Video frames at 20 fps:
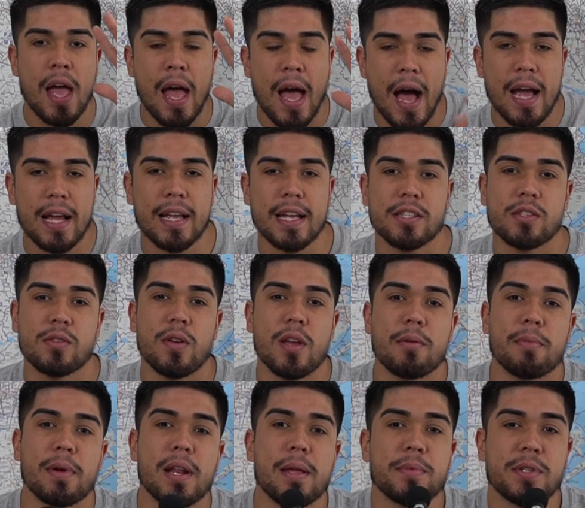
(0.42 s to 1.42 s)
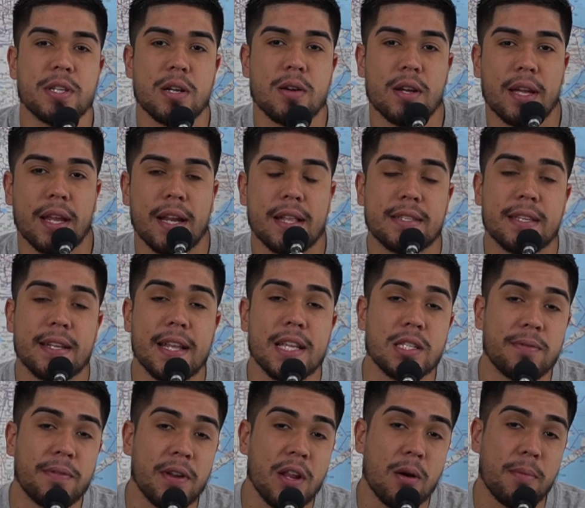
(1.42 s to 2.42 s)
Hi guys, doing? My name is Eric, and in today's
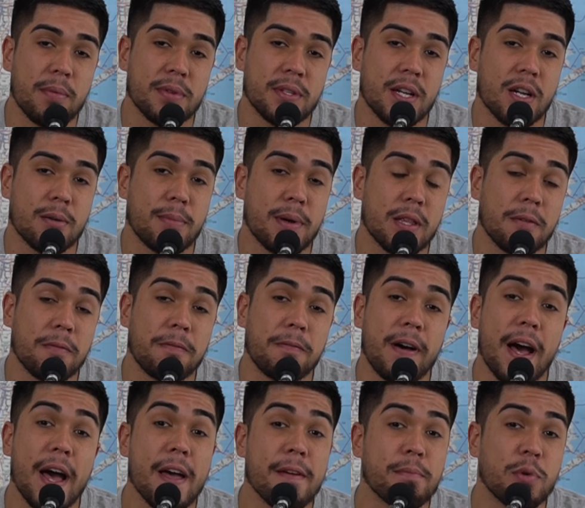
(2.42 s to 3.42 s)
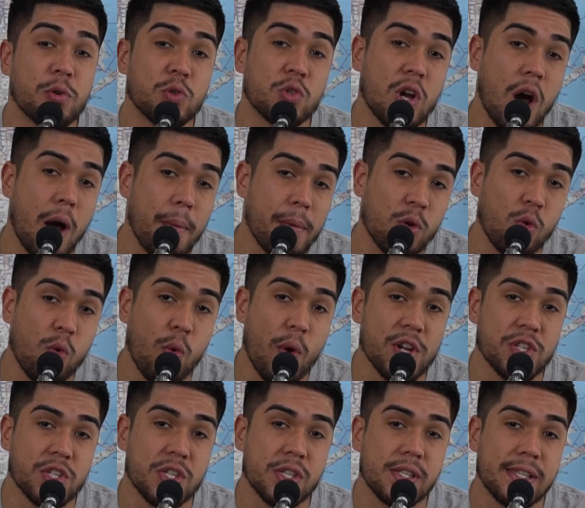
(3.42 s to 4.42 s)
video, I'm gonna talk about the five most common
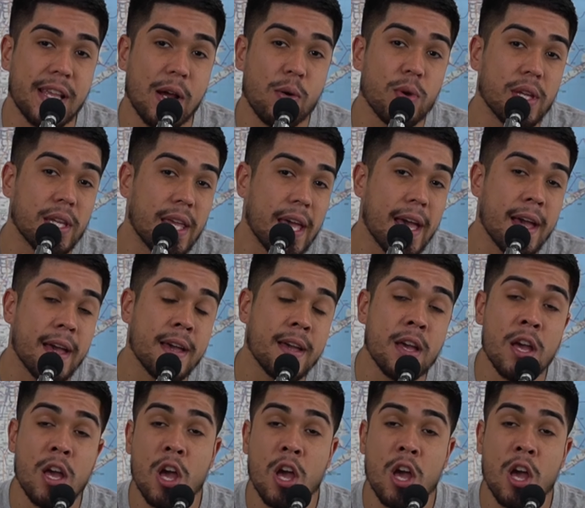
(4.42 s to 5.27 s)
questions that we get